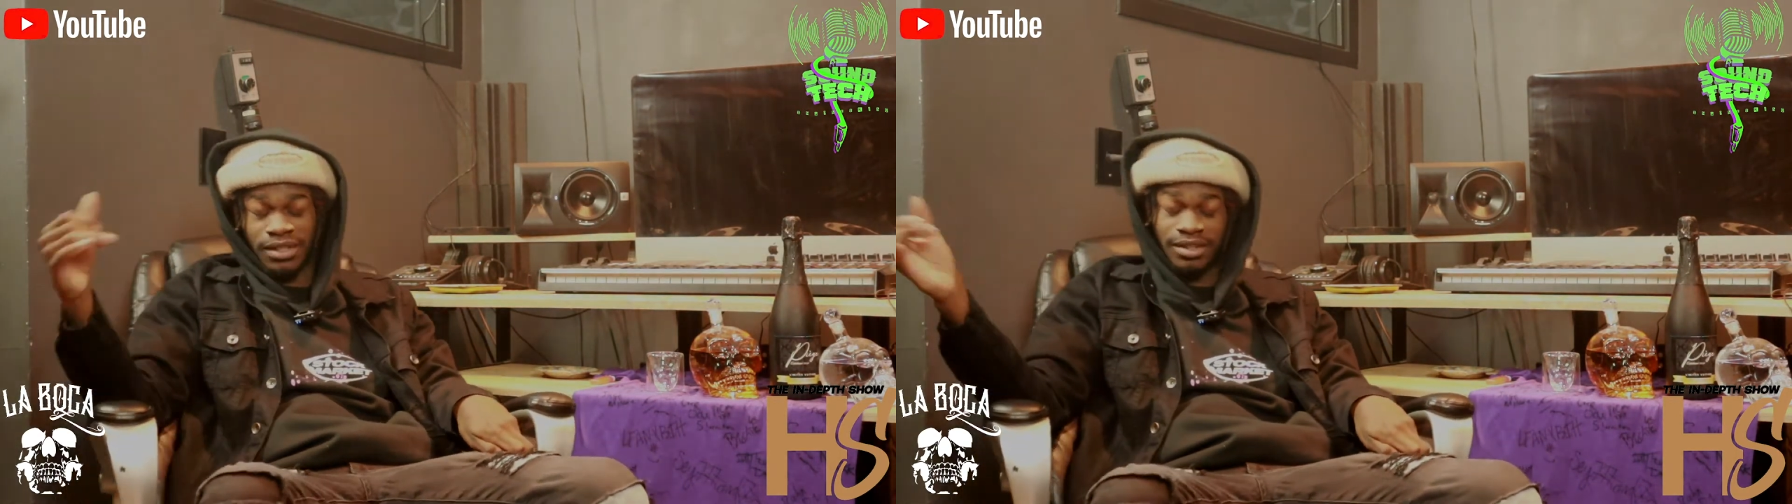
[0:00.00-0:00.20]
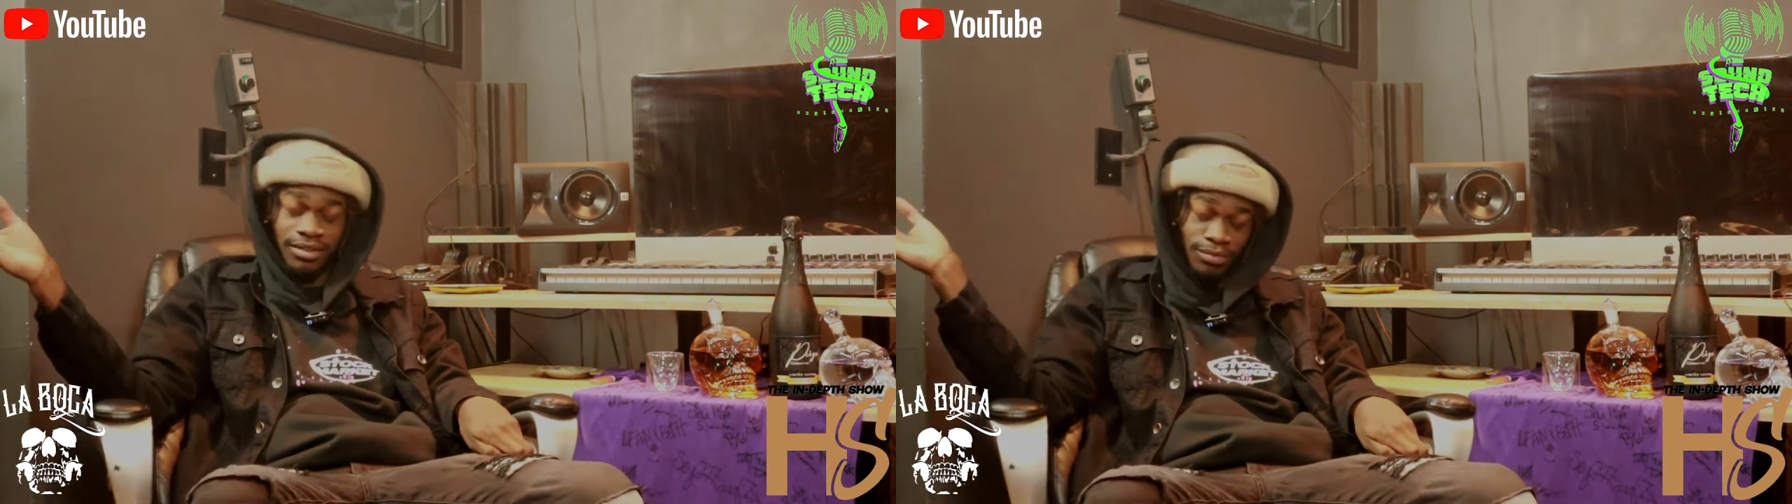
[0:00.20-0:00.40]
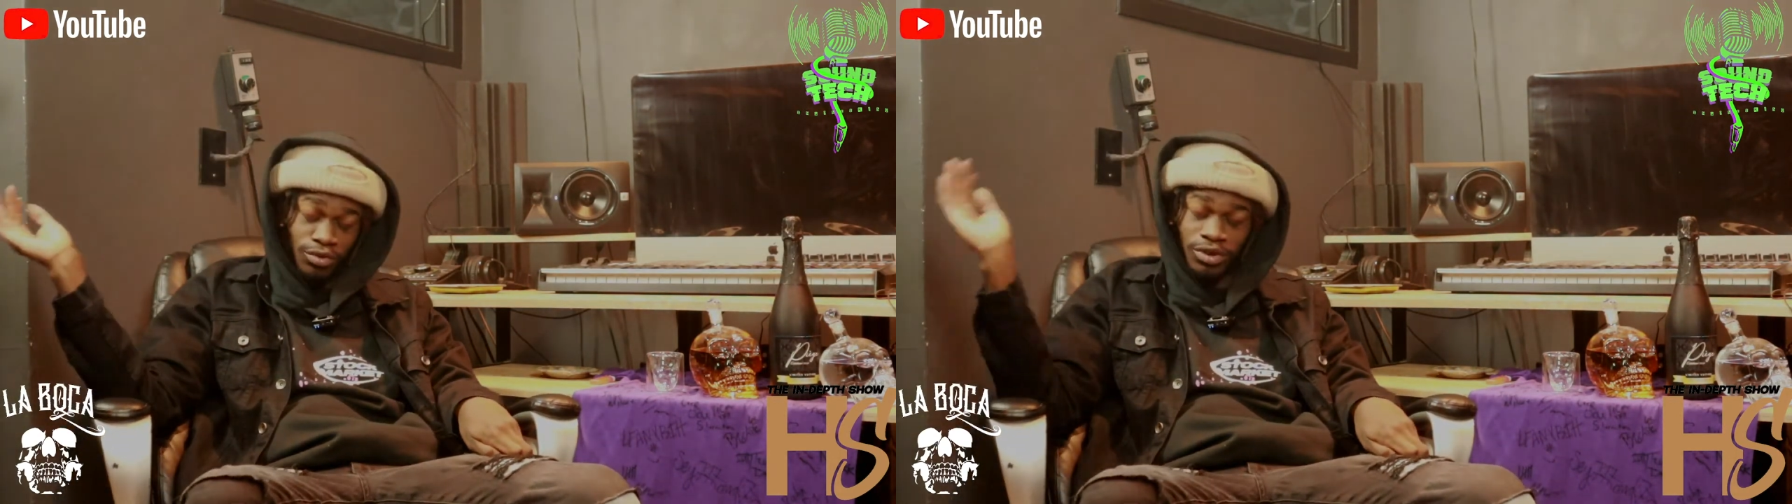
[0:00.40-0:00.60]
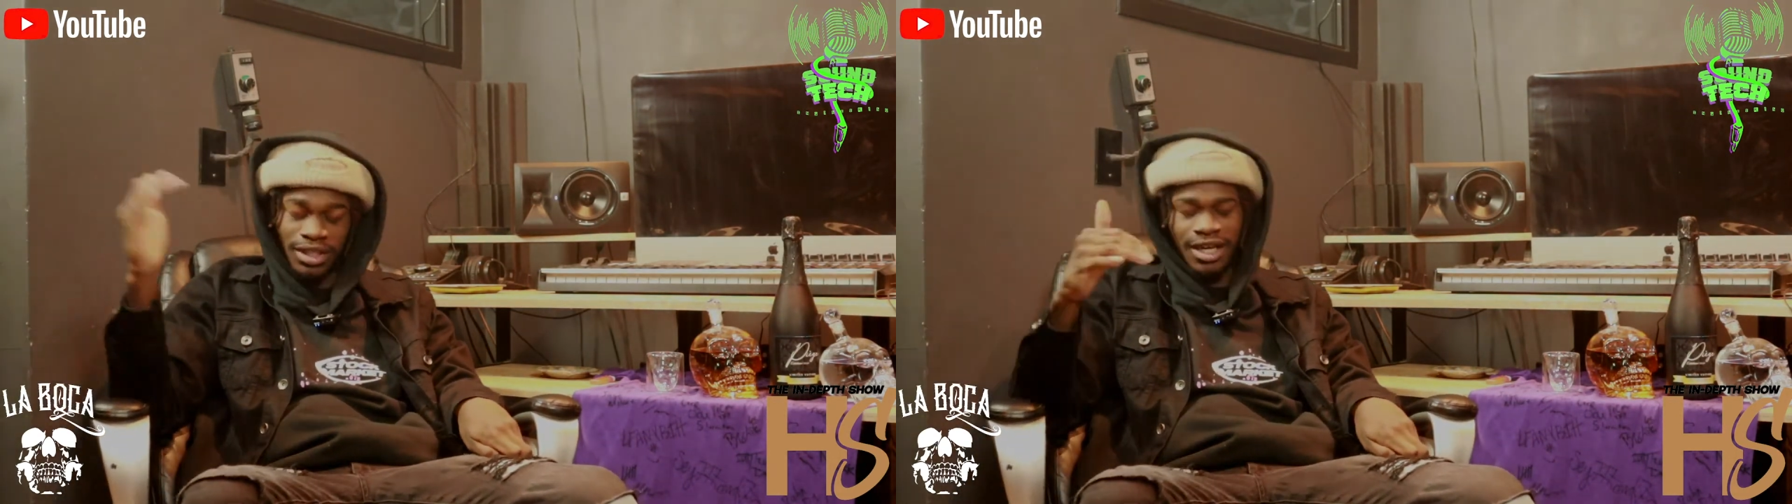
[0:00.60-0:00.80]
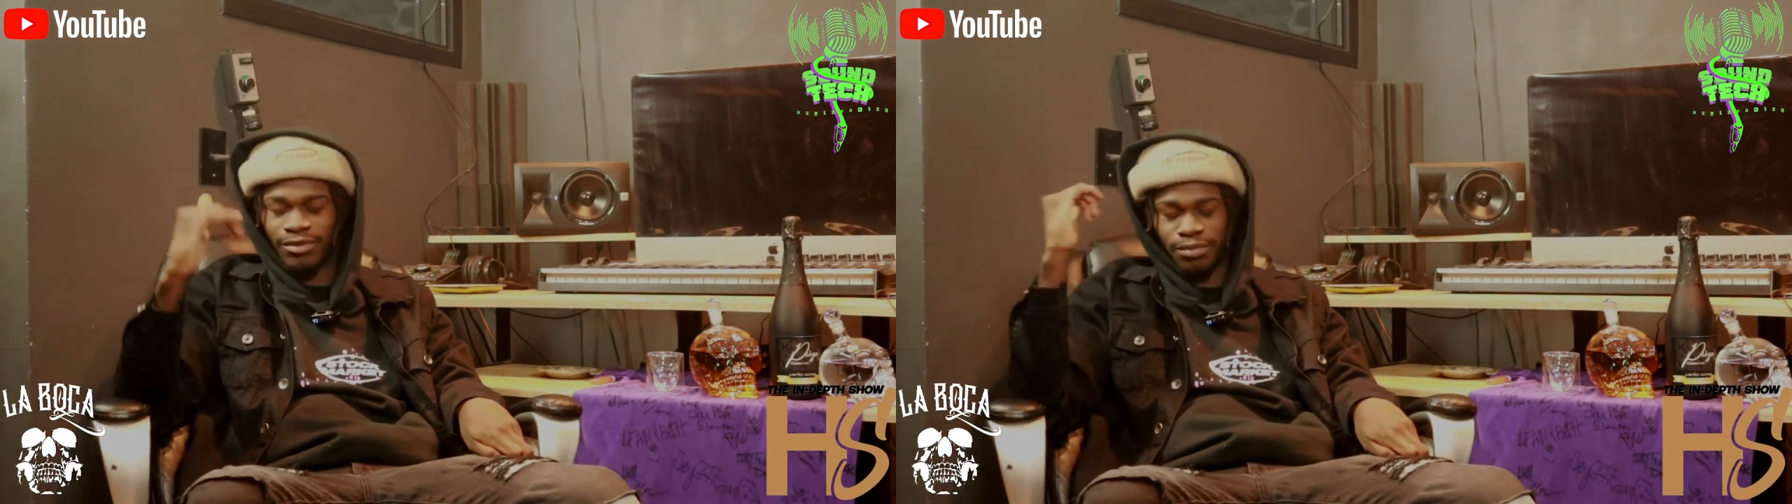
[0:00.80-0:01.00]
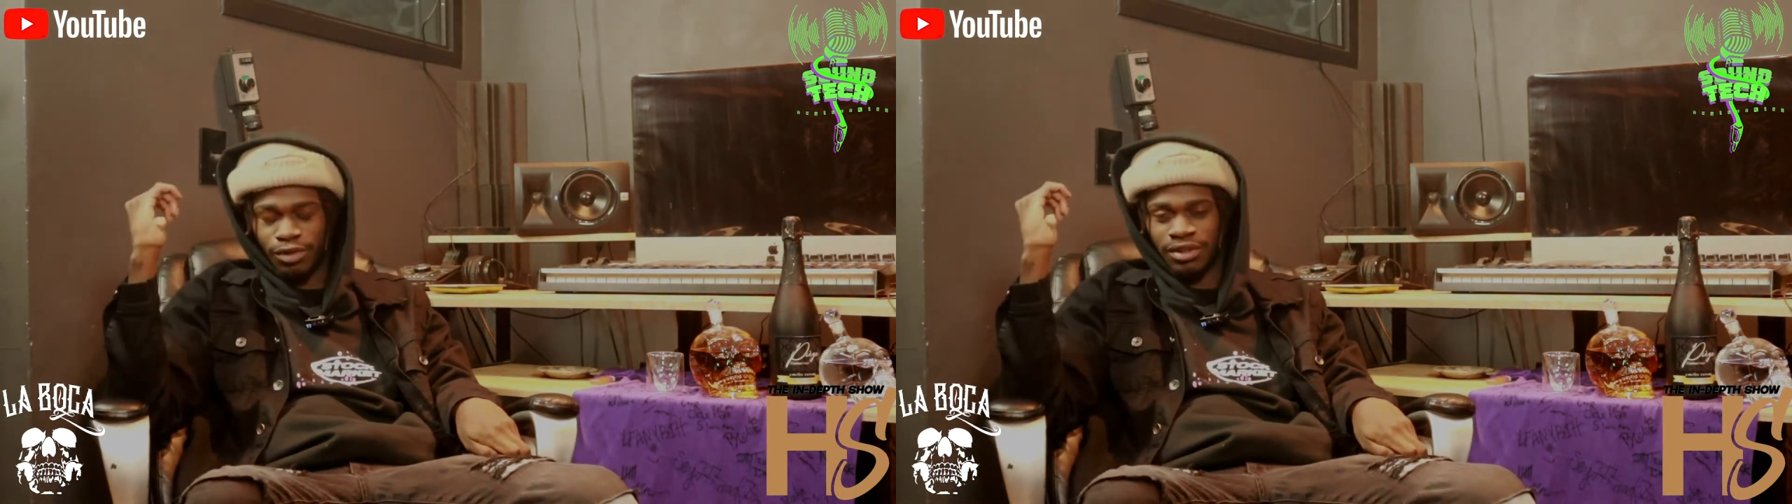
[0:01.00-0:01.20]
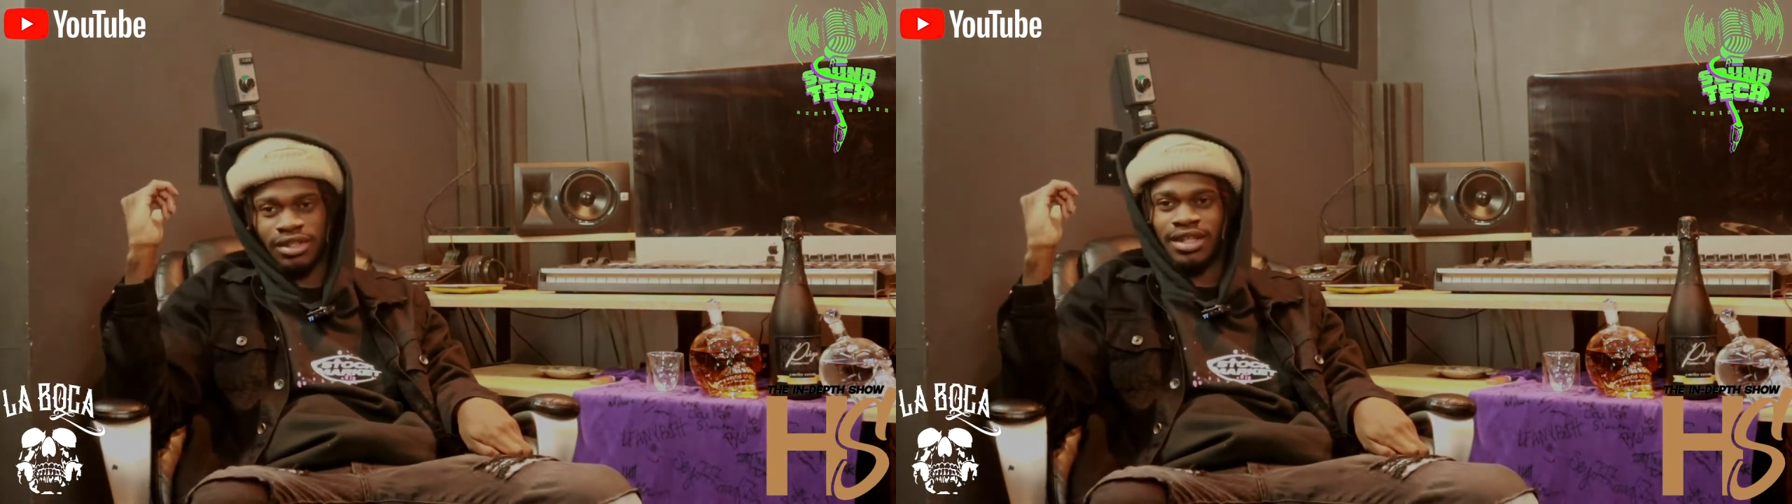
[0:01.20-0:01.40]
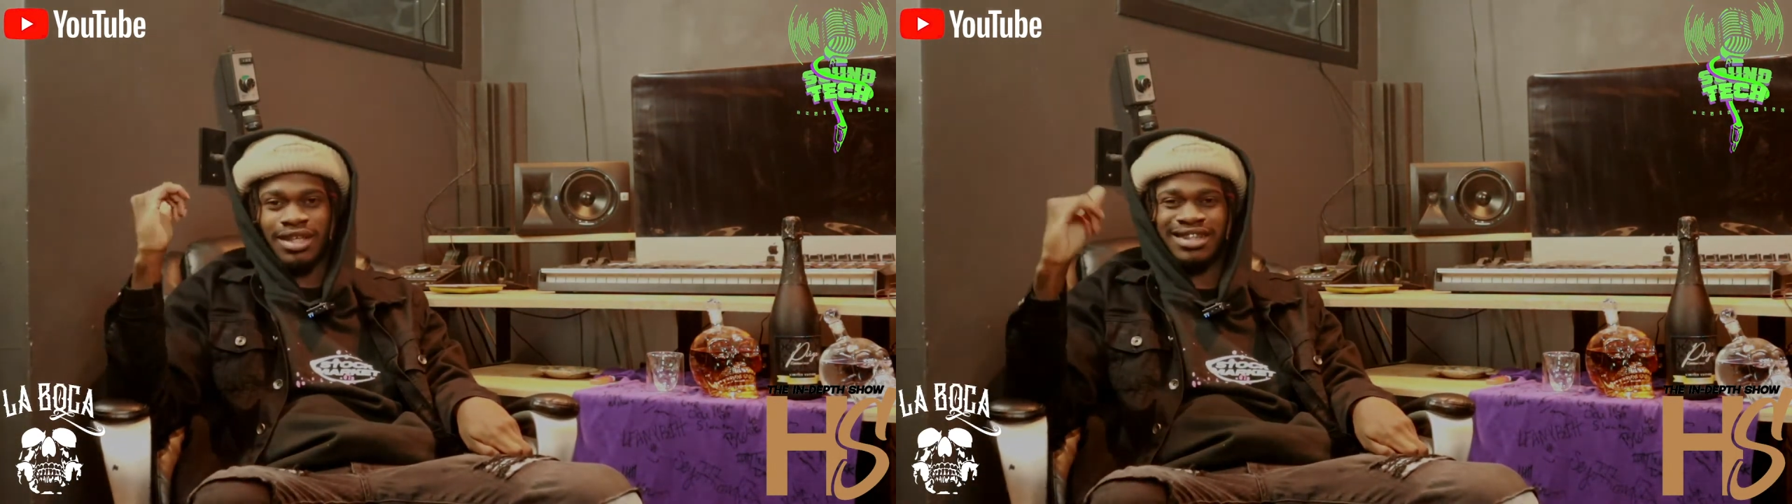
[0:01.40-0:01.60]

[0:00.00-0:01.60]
but mu- a music,